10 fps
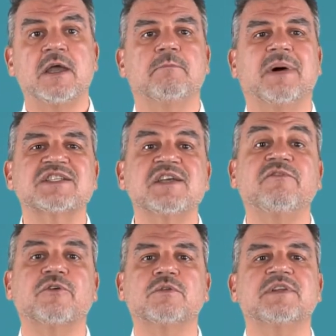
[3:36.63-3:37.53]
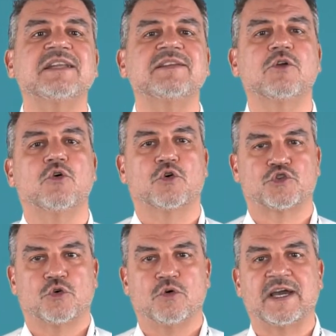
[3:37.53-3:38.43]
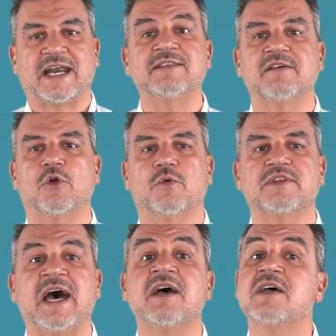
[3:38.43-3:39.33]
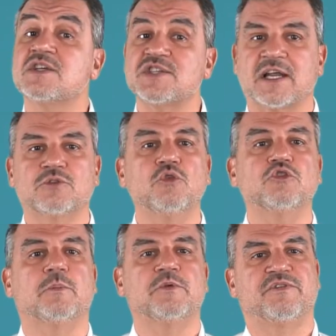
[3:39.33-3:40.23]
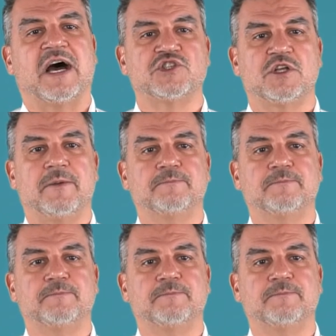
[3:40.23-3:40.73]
but if you approach the course with a strong will, everything will be easier.